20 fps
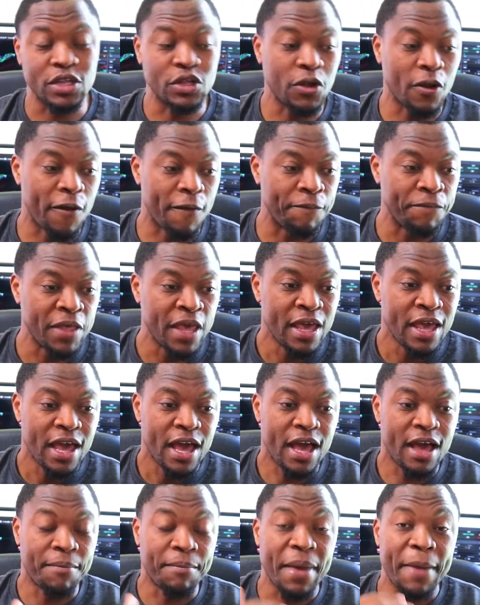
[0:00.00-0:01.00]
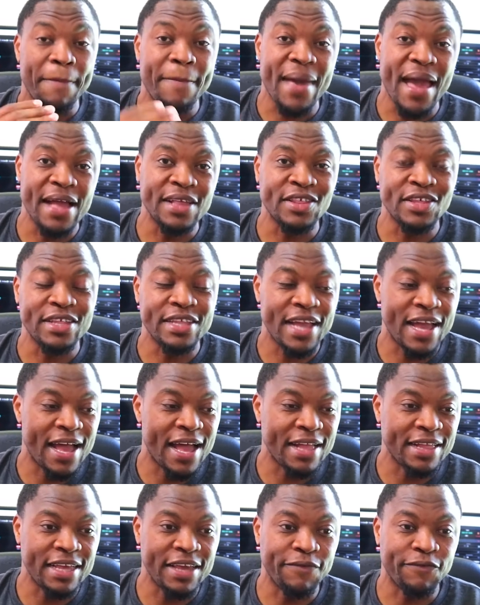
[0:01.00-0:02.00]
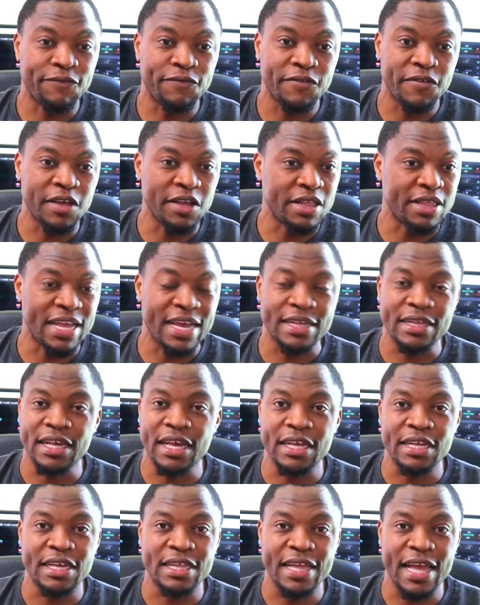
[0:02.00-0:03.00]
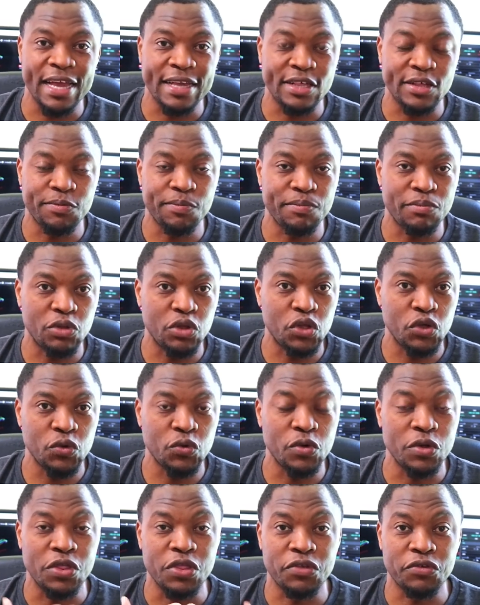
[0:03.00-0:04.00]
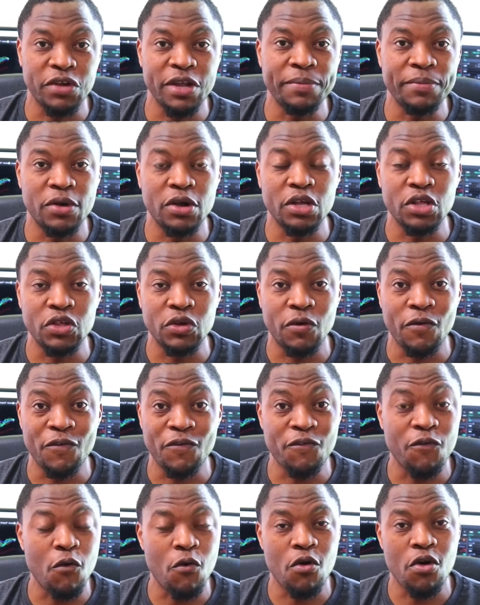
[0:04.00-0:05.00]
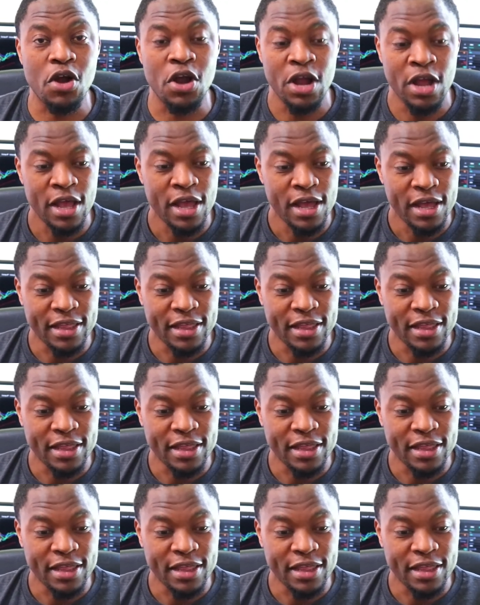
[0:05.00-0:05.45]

So um, imagine that if, let's say, the next two or three months or four,